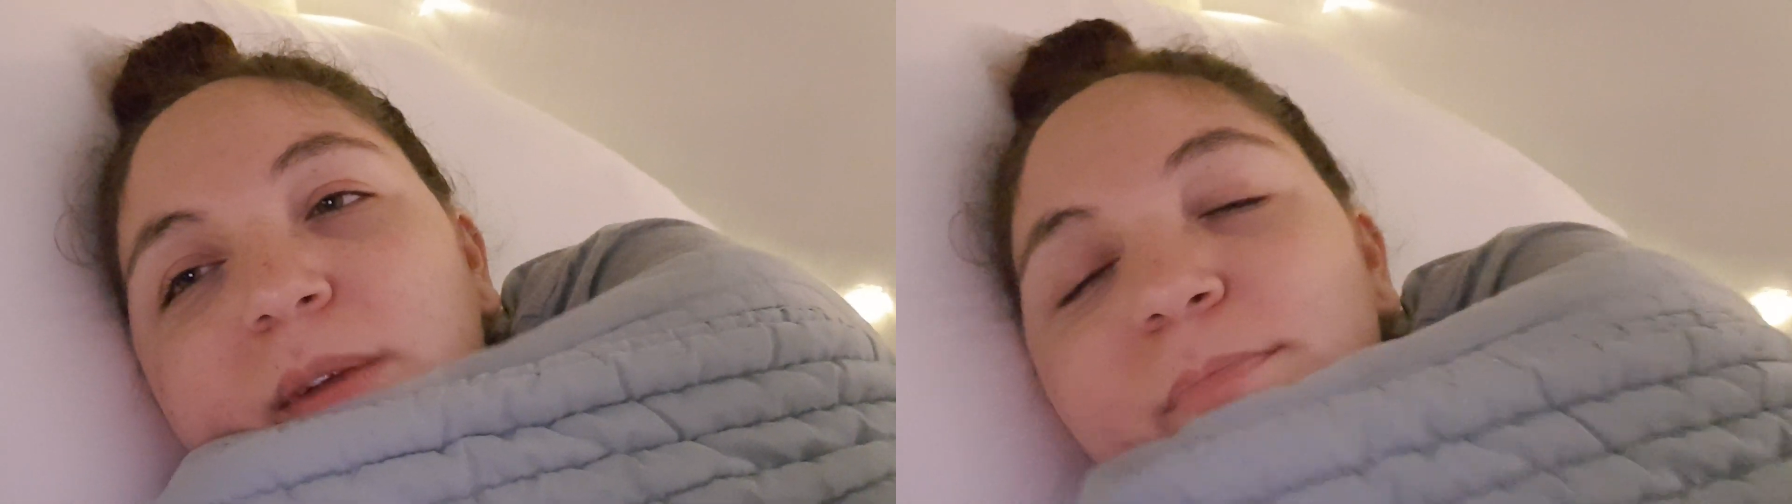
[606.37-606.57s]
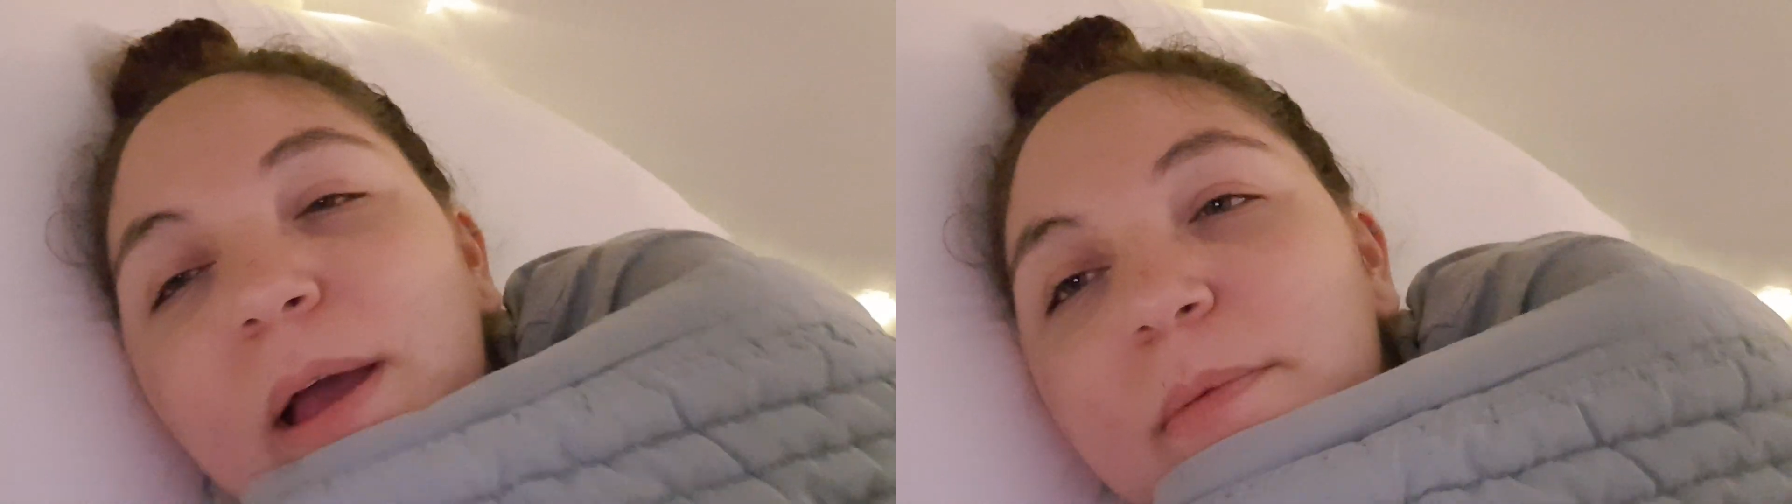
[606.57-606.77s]

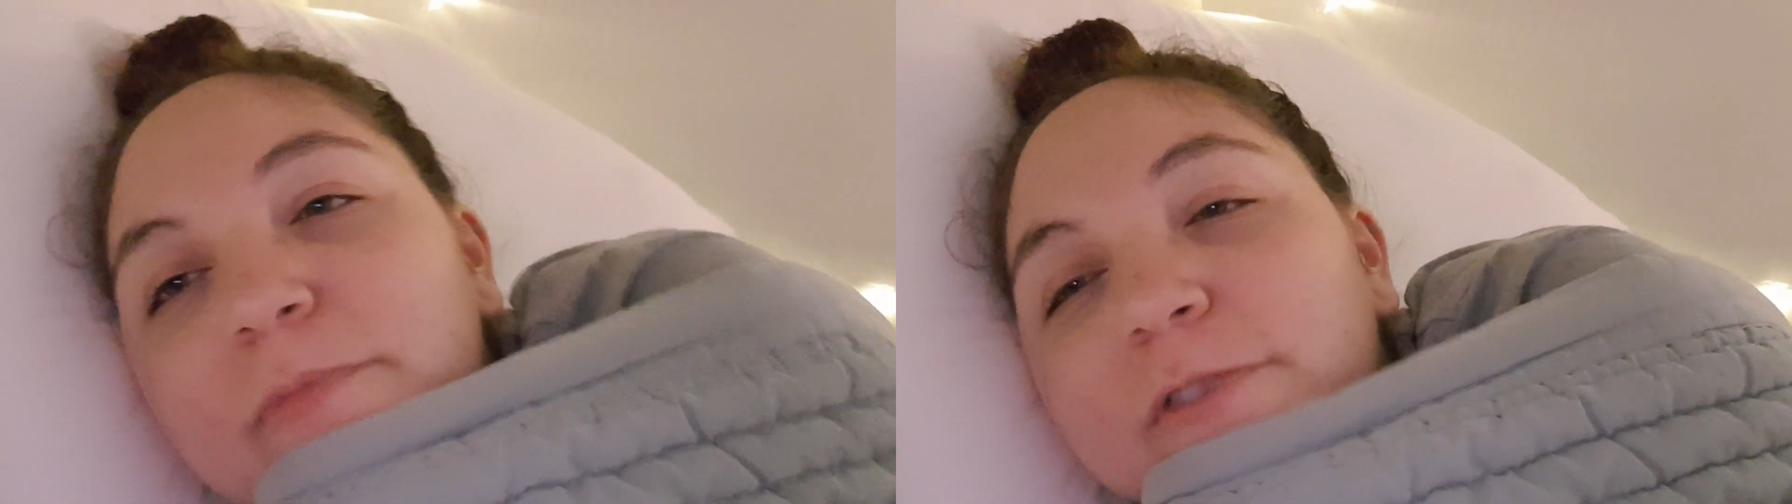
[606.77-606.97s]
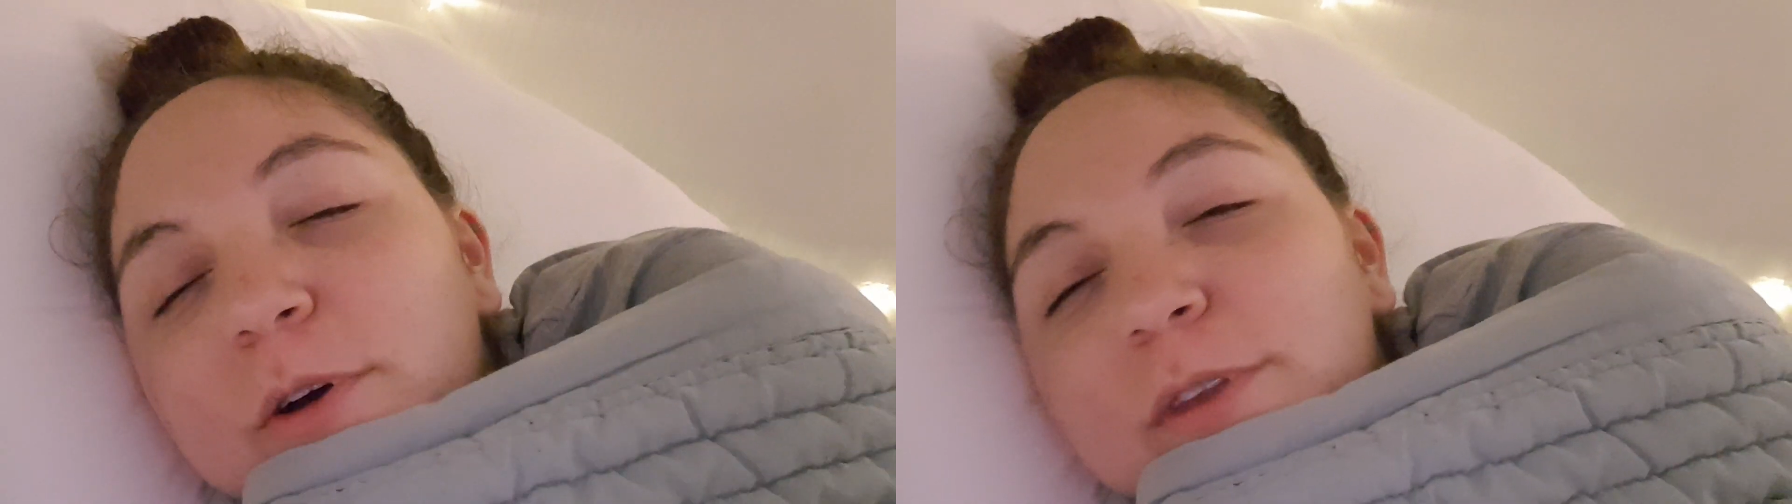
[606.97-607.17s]
My
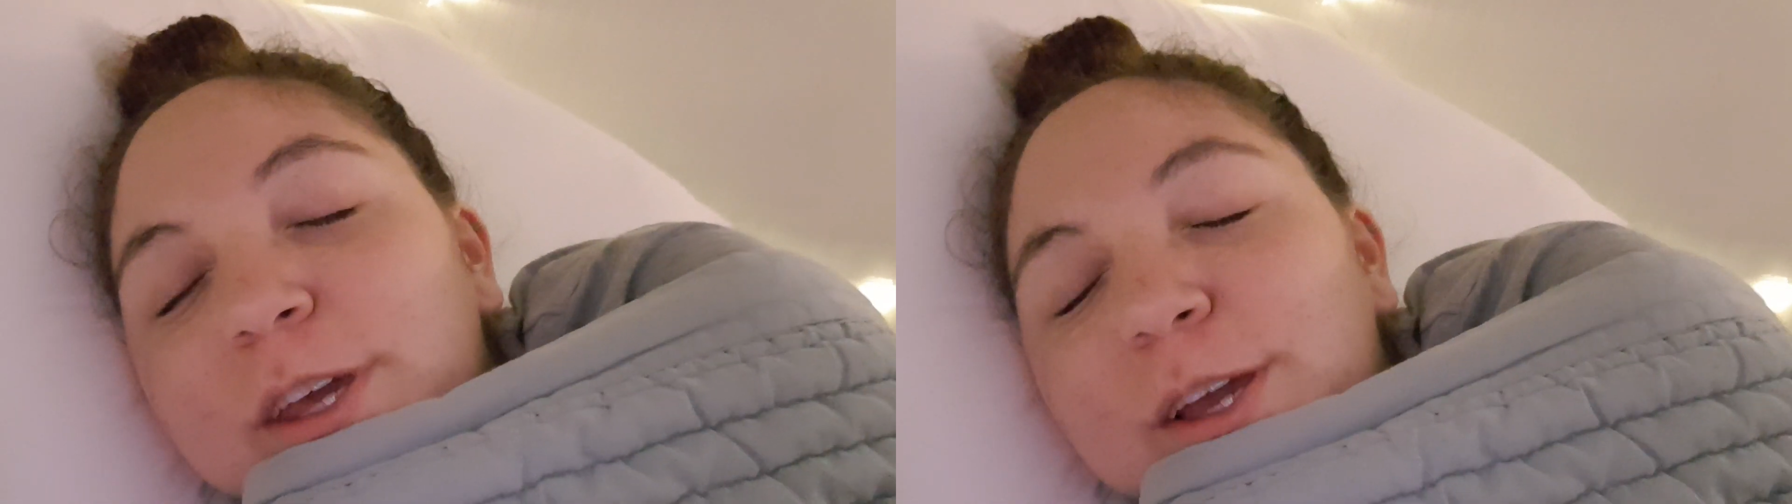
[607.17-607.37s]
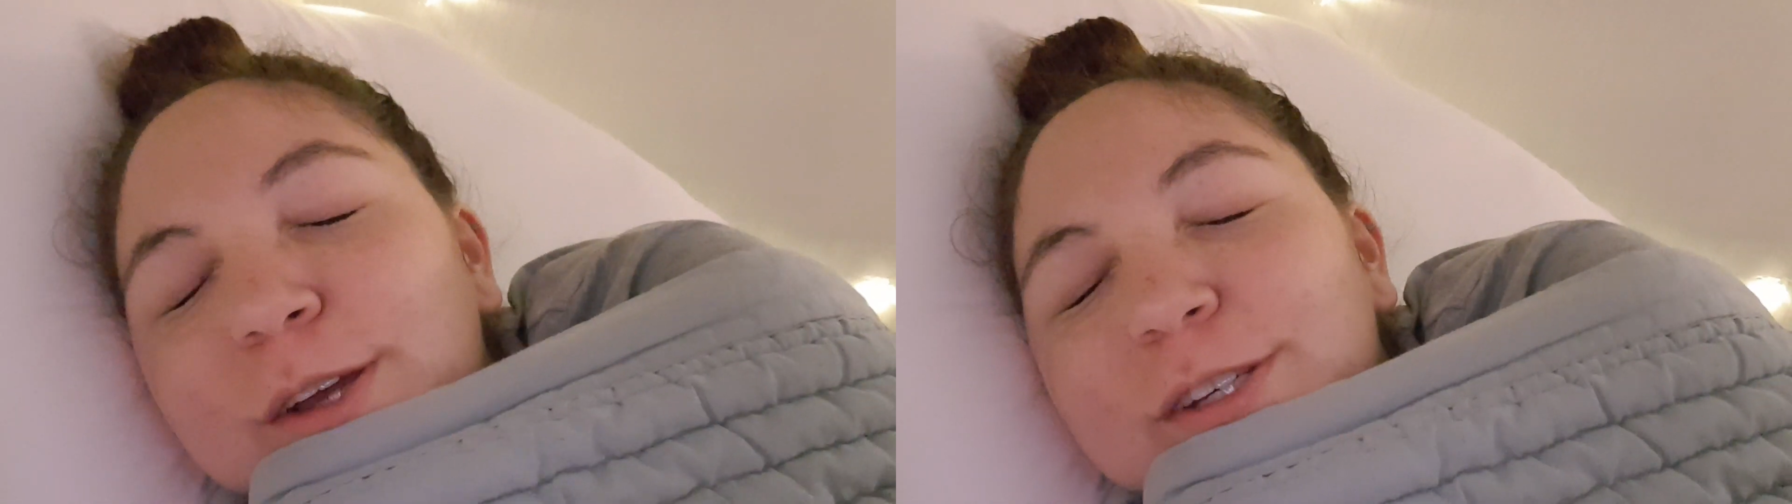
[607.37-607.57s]
phone
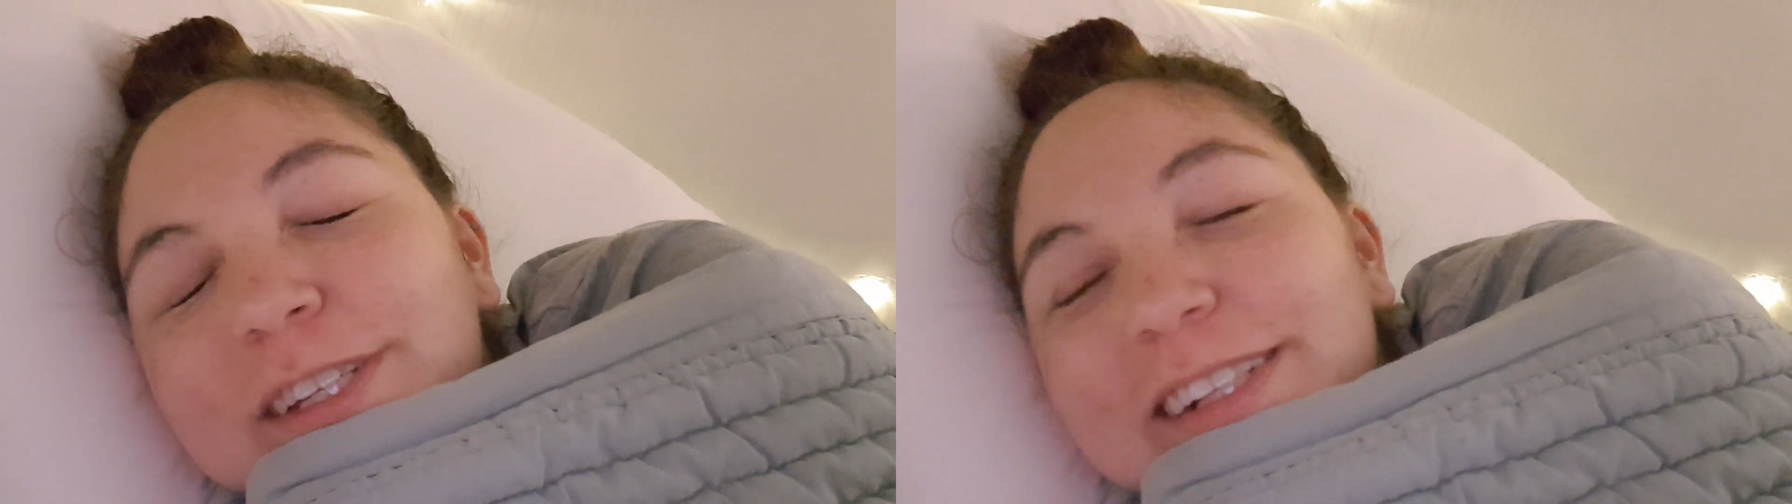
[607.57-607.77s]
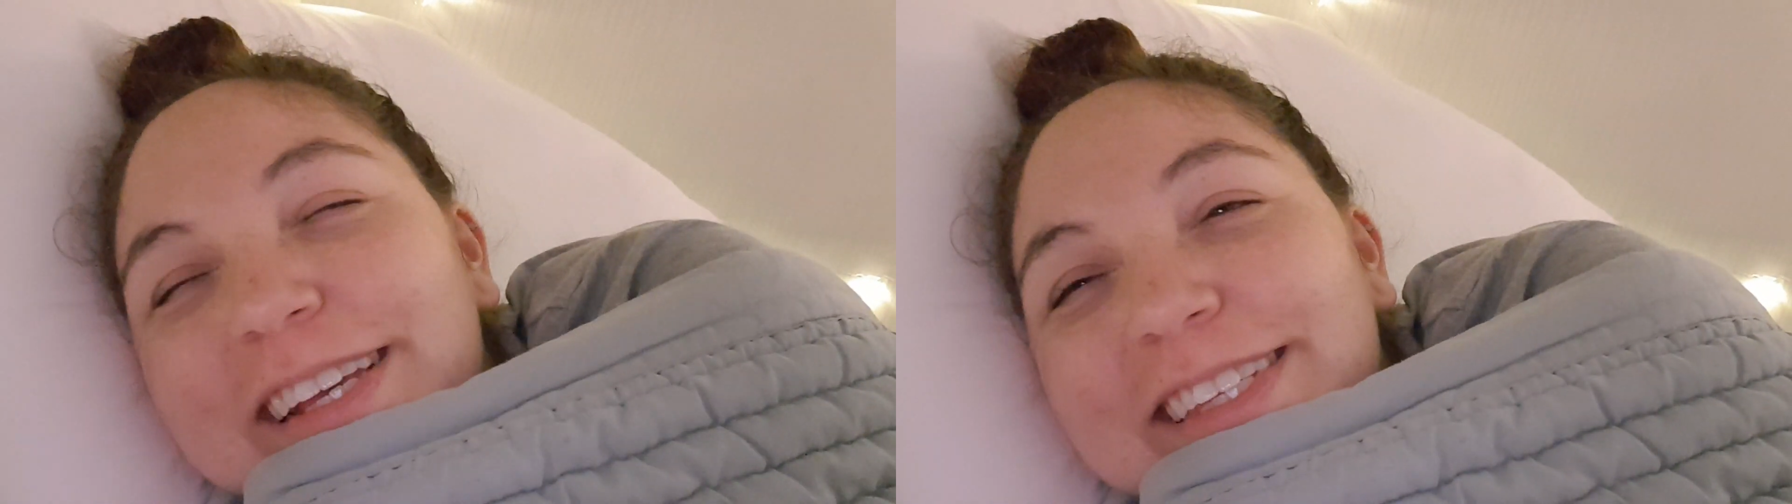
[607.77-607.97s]

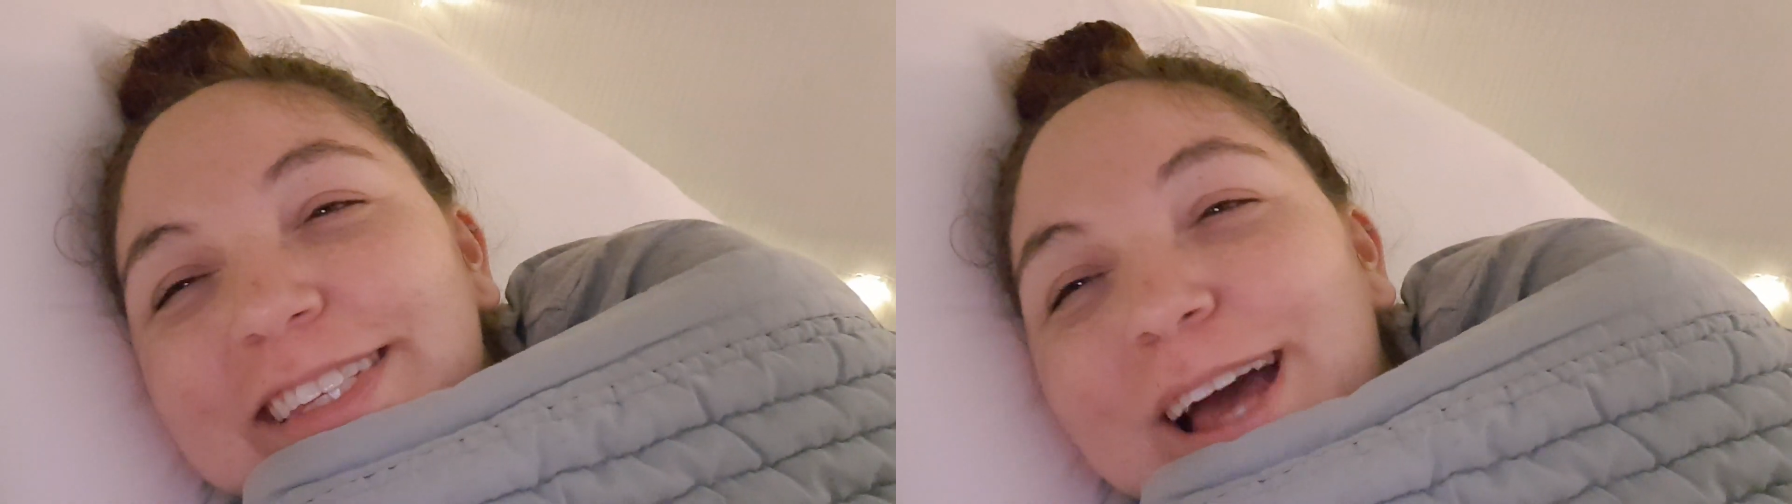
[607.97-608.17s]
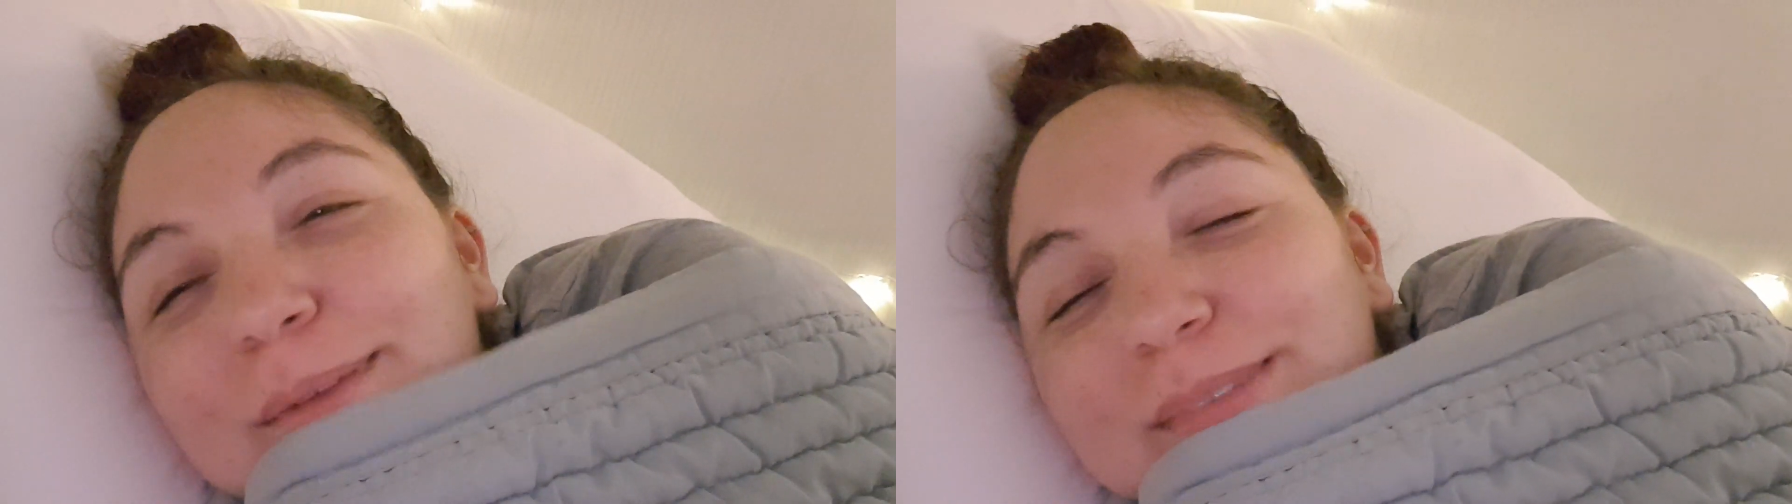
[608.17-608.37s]
usually
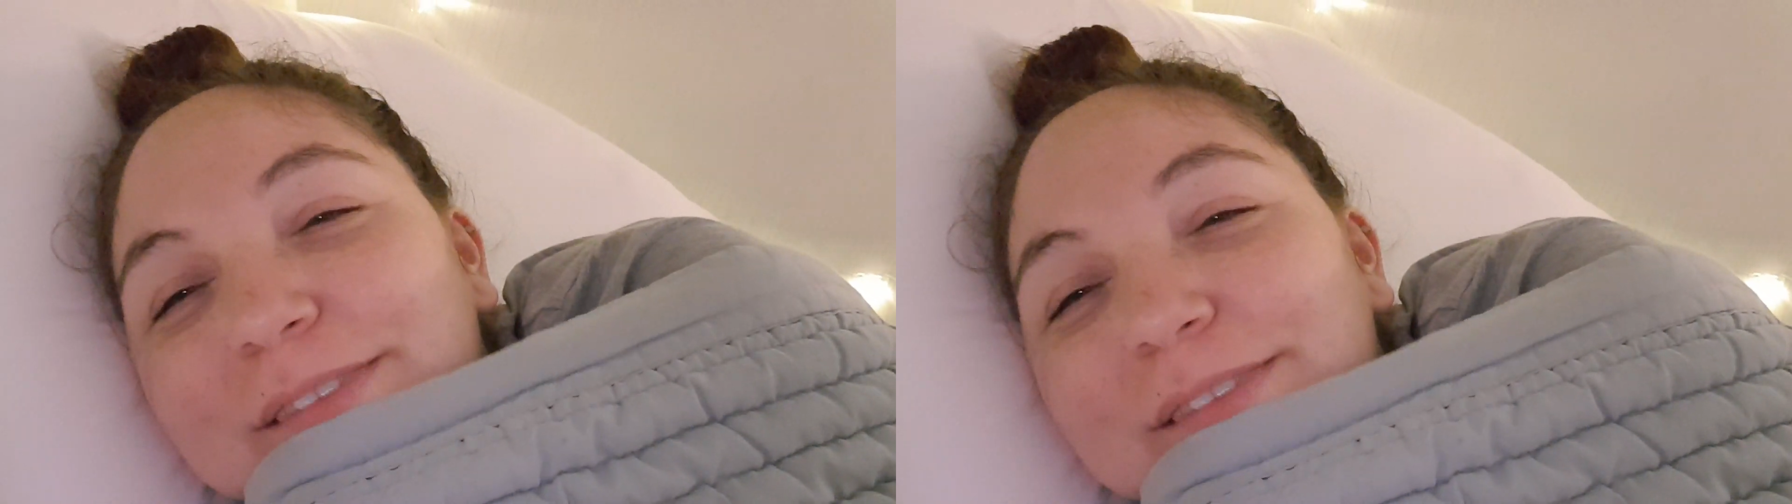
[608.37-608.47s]
stops